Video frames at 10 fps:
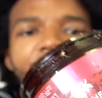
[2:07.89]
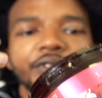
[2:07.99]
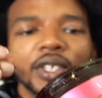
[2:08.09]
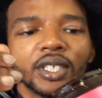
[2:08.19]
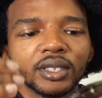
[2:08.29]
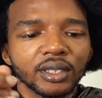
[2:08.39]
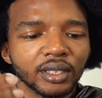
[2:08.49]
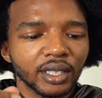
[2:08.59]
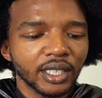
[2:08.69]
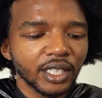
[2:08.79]

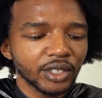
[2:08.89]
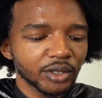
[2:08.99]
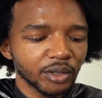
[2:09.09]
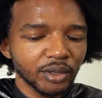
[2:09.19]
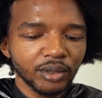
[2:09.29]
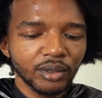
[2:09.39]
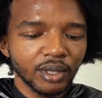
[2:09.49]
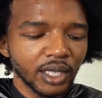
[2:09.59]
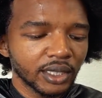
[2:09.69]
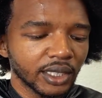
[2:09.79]
first initial
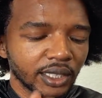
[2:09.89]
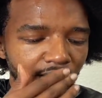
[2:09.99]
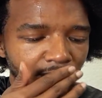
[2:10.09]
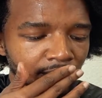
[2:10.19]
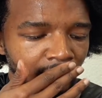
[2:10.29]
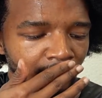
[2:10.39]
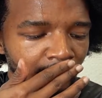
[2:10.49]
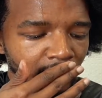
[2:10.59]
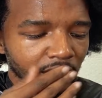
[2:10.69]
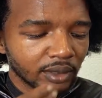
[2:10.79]
touch,
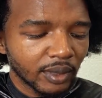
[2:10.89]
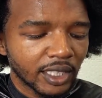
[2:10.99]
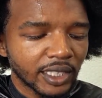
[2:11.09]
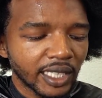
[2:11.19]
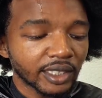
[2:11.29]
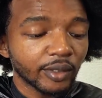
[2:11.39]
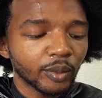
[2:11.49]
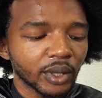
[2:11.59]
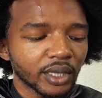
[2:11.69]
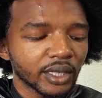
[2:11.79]
it has a
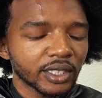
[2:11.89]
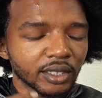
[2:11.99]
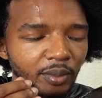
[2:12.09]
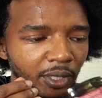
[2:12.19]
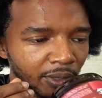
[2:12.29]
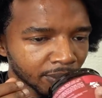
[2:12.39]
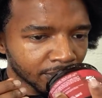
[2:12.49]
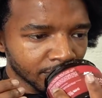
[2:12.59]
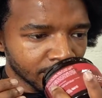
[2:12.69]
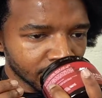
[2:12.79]
really good smell.
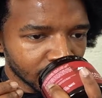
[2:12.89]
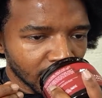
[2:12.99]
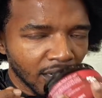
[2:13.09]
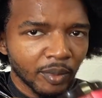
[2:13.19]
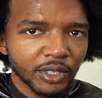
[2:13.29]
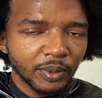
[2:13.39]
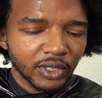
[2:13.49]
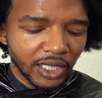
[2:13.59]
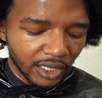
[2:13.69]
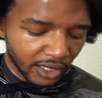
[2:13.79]
Almost smells
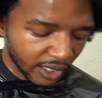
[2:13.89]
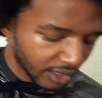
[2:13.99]
kind of like